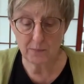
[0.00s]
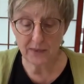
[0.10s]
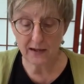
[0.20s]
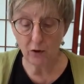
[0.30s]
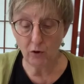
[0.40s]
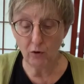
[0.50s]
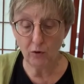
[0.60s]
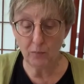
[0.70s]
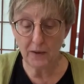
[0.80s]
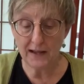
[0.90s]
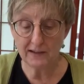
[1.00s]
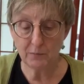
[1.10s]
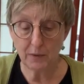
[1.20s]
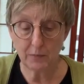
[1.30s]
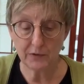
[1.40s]
that whole pile of
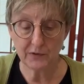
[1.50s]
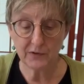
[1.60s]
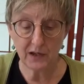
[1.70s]
bubbles